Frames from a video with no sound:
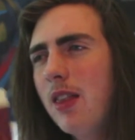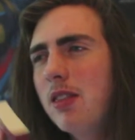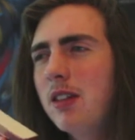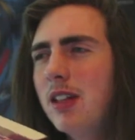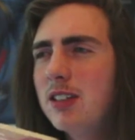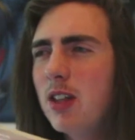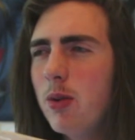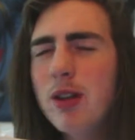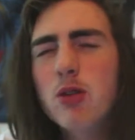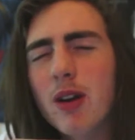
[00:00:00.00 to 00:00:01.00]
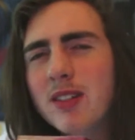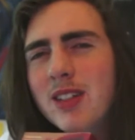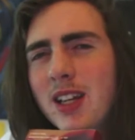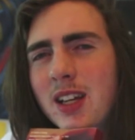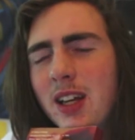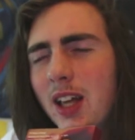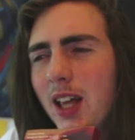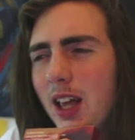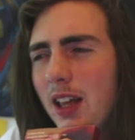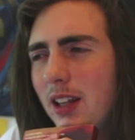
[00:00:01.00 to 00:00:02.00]
they're so interesting
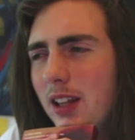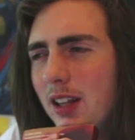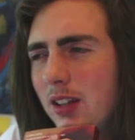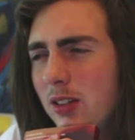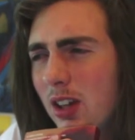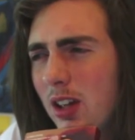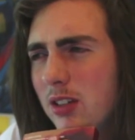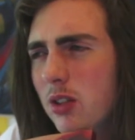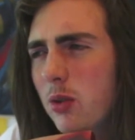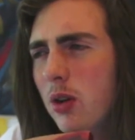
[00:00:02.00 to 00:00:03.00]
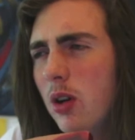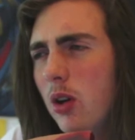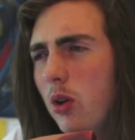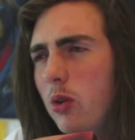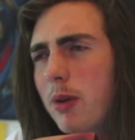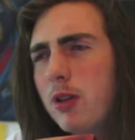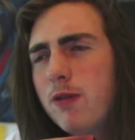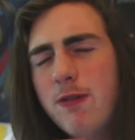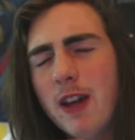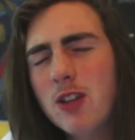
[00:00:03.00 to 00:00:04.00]
and so almost
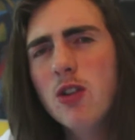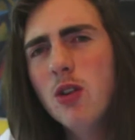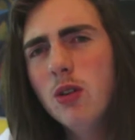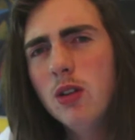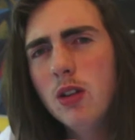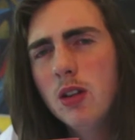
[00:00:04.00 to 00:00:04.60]
fictional